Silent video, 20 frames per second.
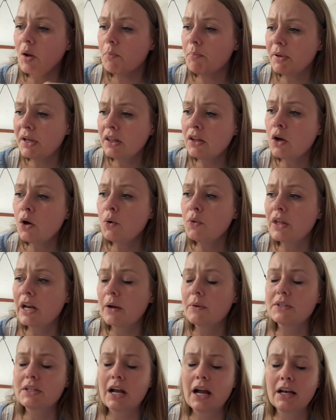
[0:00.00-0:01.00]
pillow that I
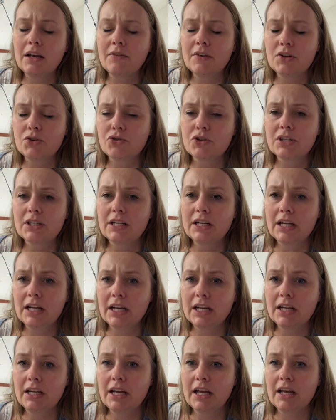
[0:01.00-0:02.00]
was kind of interested
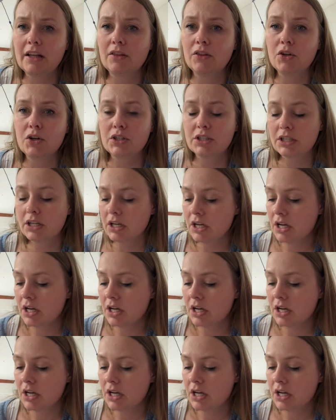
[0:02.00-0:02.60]
in. It looked